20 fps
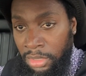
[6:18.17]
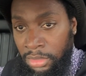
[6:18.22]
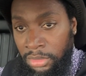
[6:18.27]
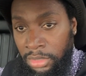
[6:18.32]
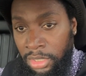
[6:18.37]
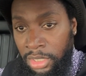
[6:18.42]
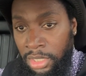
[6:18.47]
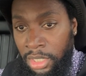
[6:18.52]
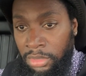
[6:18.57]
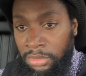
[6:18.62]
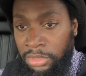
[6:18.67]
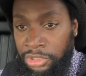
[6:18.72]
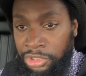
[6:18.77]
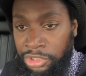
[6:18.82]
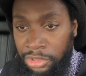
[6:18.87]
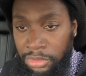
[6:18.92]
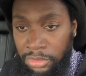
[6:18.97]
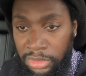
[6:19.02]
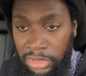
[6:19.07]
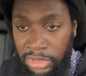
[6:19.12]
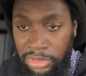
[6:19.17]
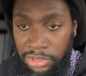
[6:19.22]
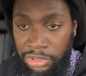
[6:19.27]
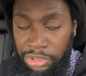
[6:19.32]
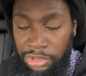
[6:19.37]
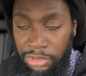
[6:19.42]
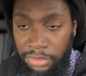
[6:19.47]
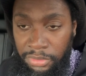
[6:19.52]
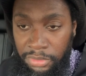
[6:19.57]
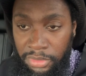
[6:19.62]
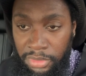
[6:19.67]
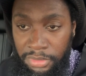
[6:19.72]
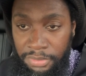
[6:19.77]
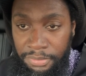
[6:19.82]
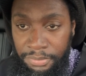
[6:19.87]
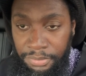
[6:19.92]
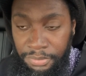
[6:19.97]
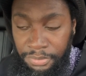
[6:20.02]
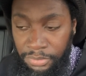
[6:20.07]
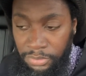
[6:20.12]
you know, the truth is the truth.
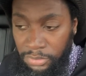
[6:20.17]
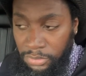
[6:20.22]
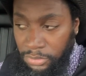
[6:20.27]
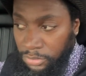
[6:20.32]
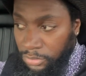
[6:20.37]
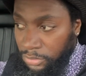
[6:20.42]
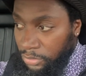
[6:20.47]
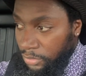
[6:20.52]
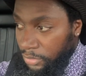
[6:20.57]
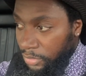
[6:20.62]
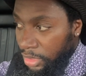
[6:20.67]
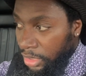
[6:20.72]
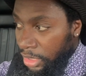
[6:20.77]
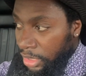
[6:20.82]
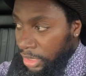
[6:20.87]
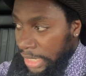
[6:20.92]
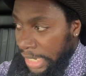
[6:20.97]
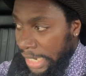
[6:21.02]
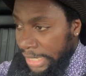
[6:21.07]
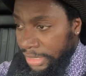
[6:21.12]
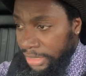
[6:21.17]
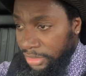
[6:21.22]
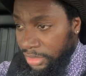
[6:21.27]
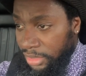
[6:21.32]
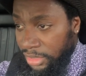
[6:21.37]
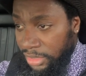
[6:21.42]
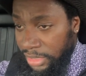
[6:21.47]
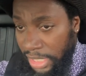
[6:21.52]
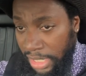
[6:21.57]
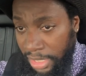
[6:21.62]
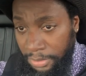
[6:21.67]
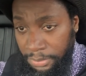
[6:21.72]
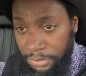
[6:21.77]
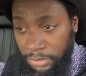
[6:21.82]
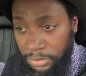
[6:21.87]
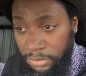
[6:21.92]
At the end of the day,